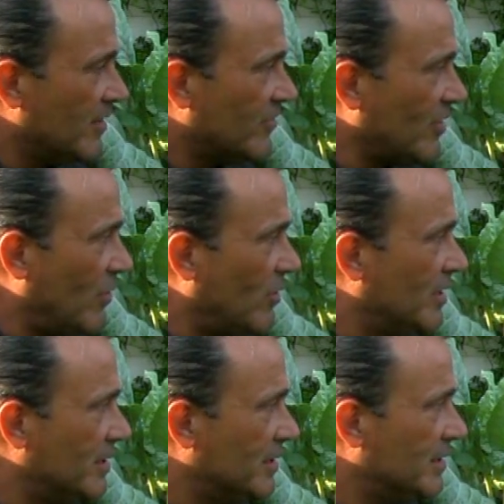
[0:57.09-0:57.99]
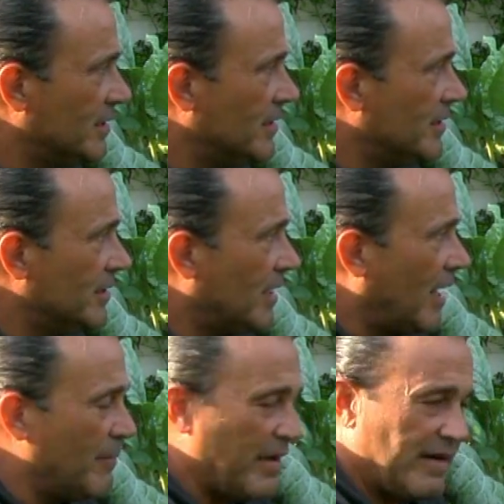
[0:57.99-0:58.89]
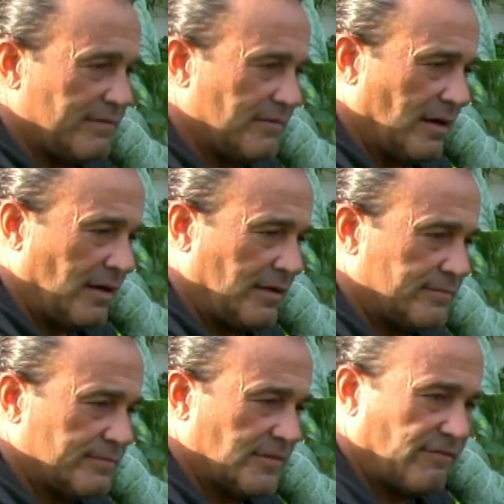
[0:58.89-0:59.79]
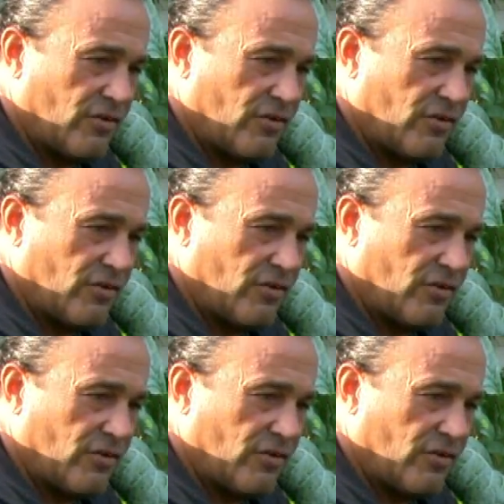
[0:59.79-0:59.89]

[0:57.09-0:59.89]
So I made it the